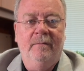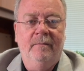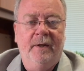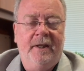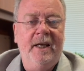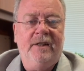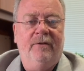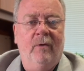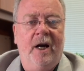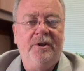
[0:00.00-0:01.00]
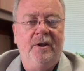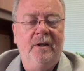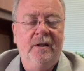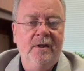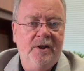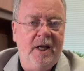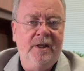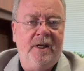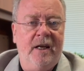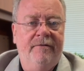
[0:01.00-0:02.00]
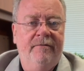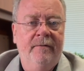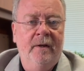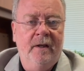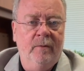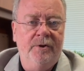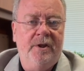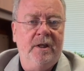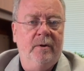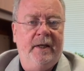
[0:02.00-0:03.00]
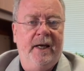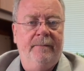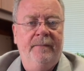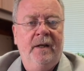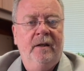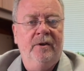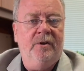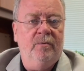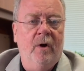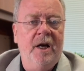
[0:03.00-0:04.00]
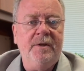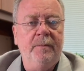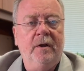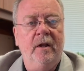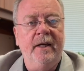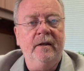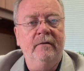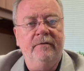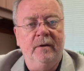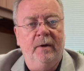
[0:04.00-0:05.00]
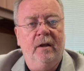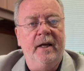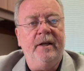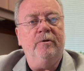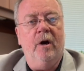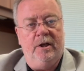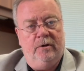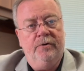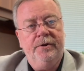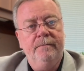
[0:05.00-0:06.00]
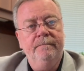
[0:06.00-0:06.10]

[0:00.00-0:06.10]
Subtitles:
but thanks for watching, stay safe, and we'll see you again. This is Ross McLean for the McLean Chronicles.